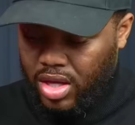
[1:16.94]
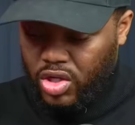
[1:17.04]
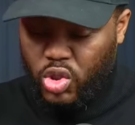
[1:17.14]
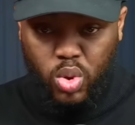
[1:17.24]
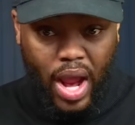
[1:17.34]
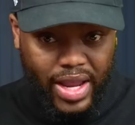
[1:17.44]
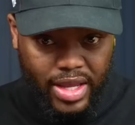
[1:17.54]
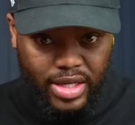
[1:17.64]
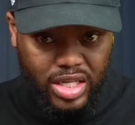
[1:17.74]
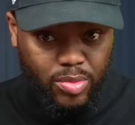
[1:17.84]

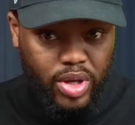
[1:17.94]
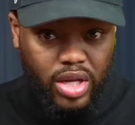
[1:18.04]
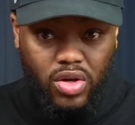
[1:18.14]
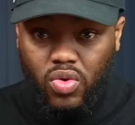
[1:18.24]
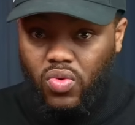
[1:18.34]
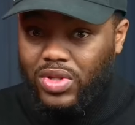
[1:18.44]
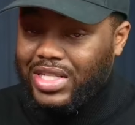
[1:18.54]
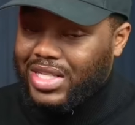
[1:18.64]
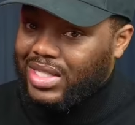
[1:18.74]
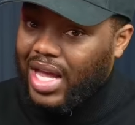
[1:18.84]
tracking Shiba Inu
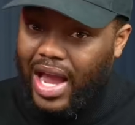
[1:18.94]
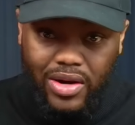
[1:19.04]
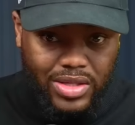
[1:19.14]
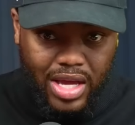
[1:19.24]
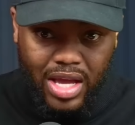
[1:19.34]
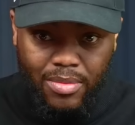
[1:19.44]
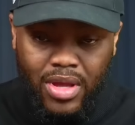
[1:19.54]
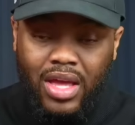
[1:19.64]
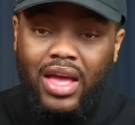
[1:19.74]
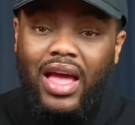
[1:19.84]
this entire time
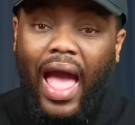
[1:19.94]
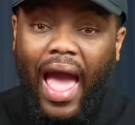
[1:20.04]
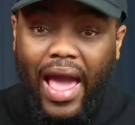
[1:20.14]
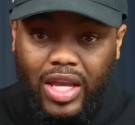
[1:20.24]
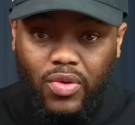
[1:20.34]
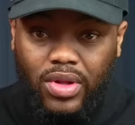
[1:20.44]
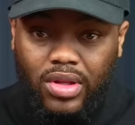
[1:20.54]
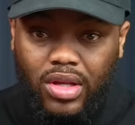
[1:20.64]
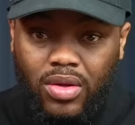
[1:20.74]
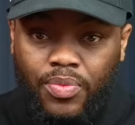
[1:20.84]

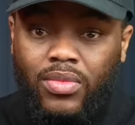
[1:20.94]
accurately.